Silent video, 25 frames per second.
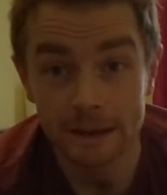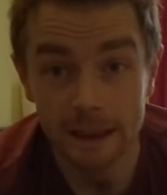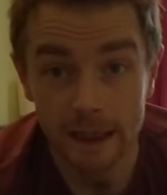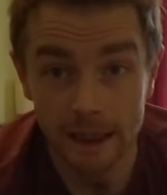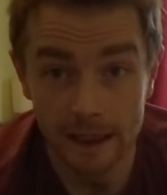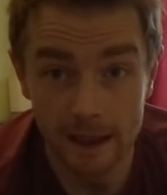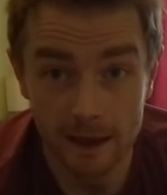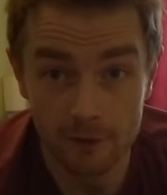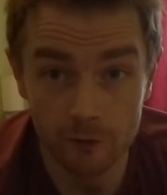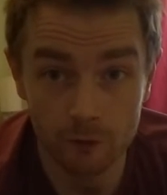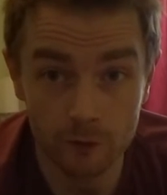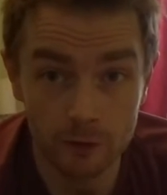
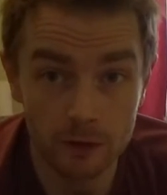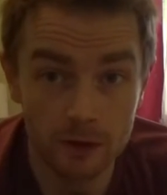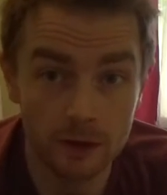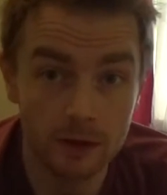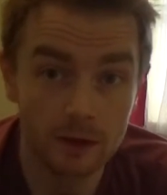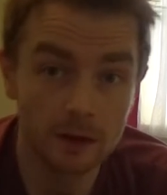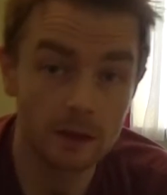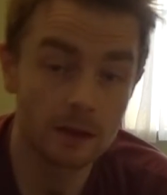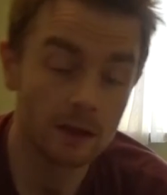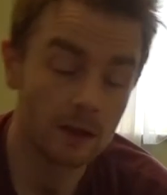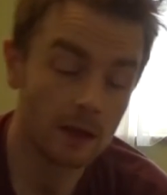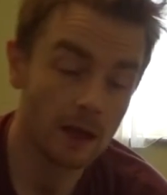Hey everyone,
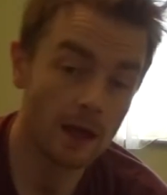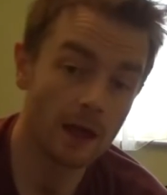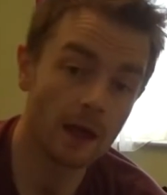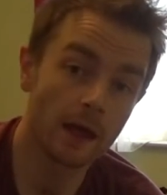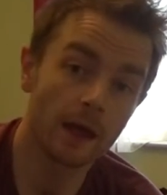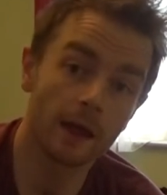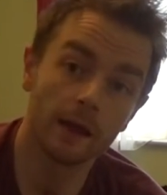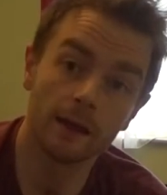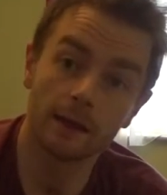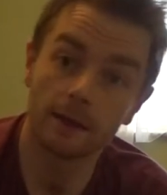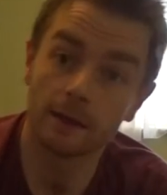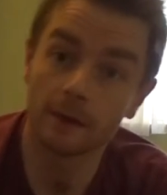
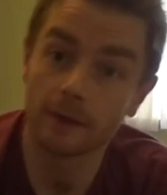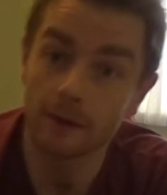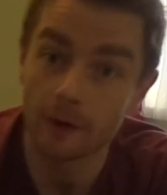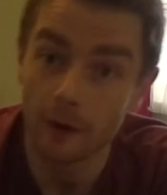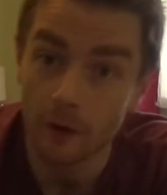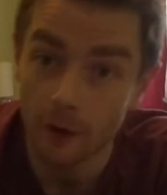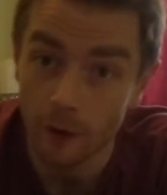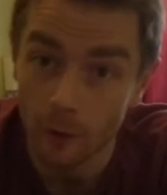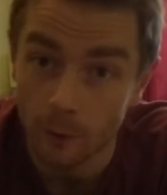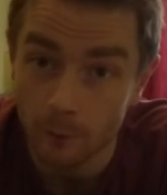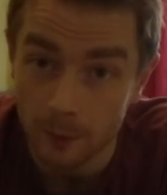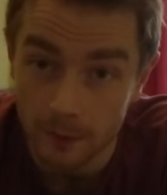uh,
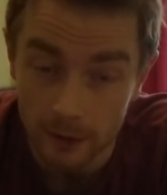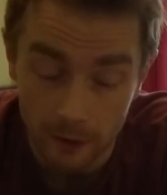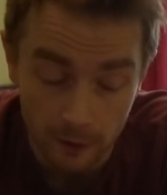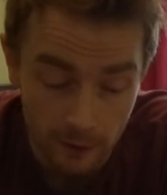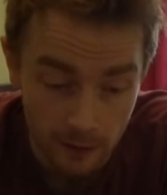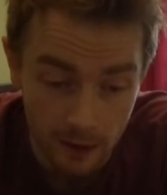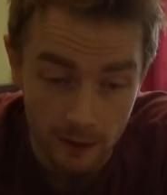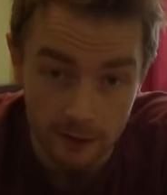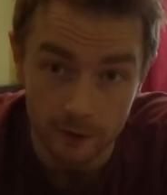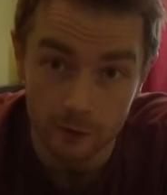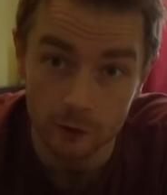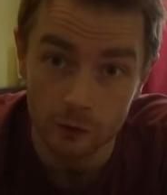hope you
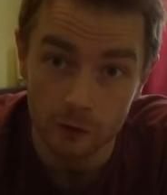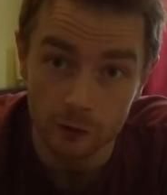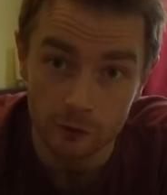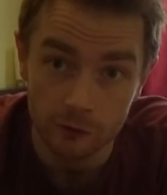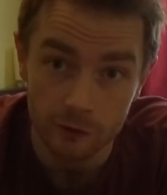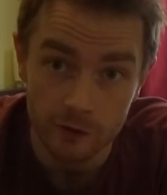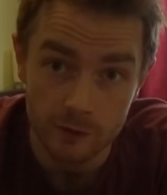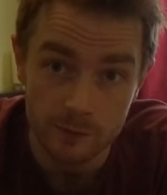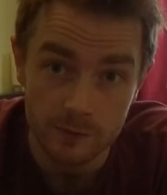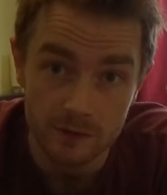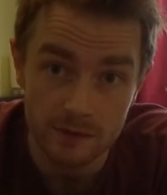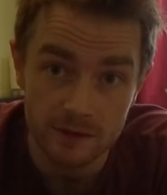all had a good
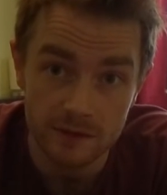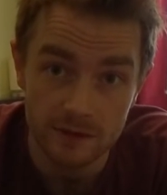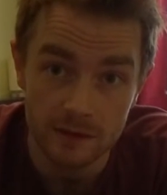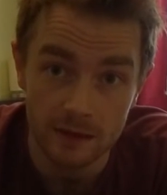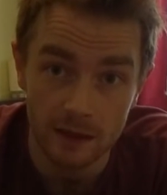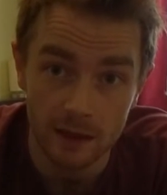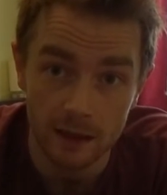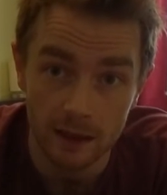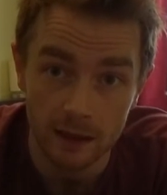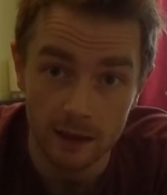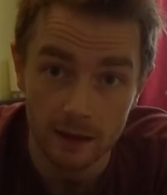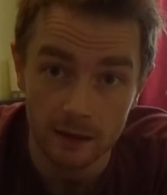
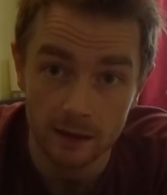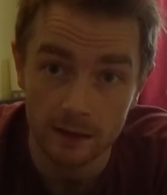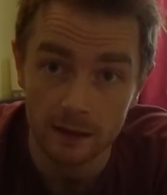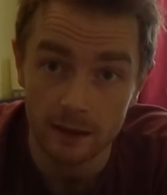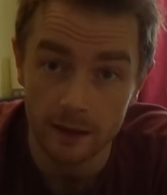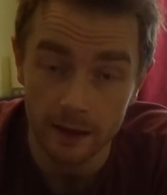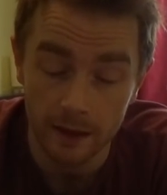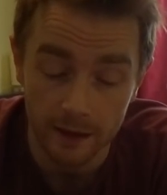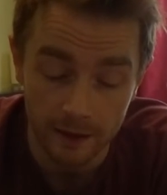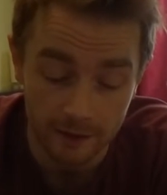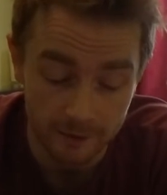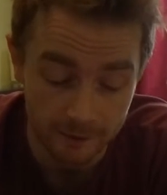Christmas and
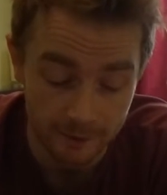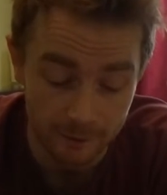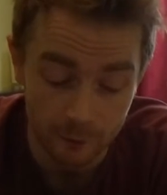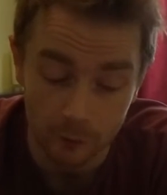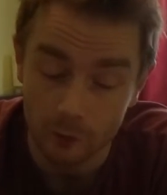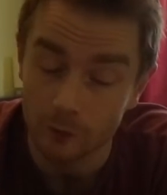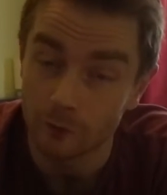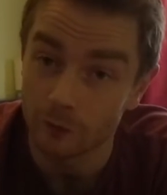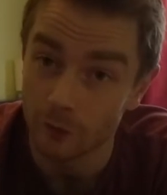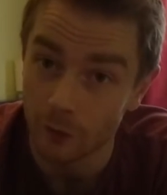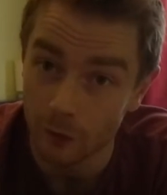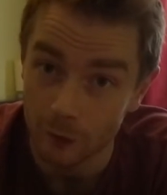uh, I'm
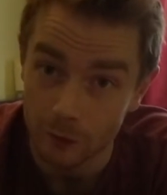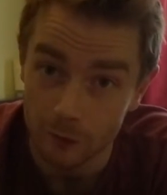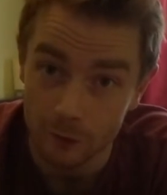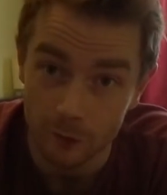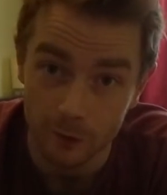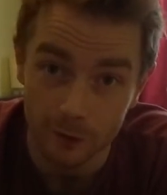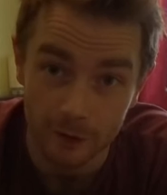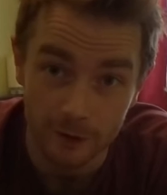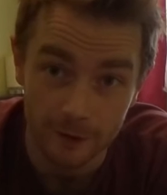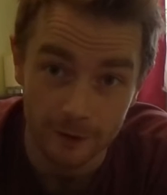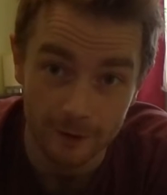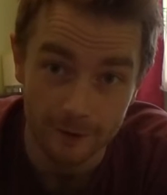looking forward to
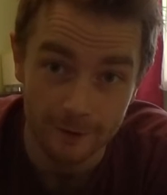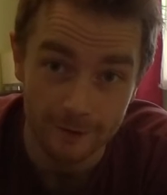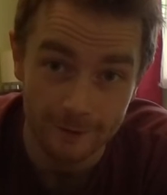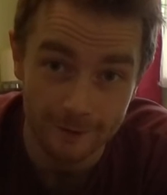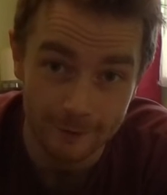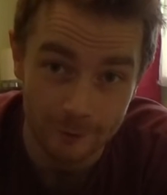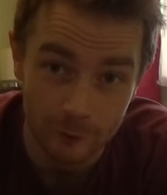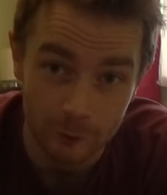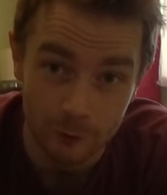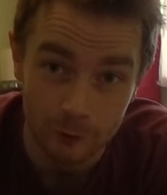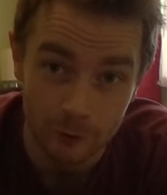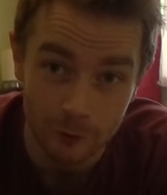a, a
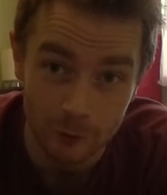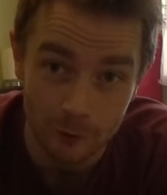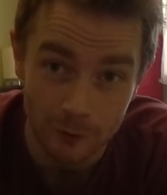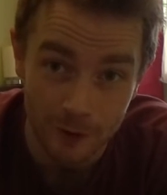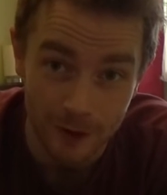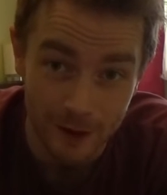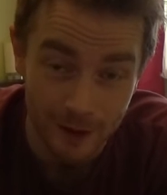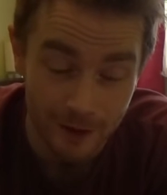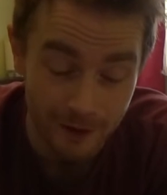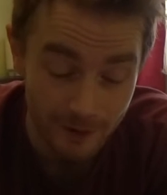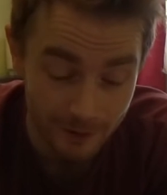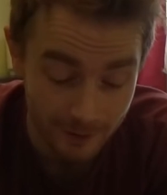good new
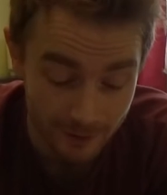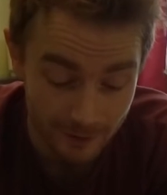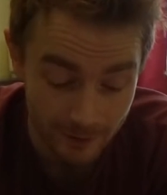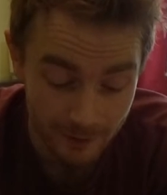year.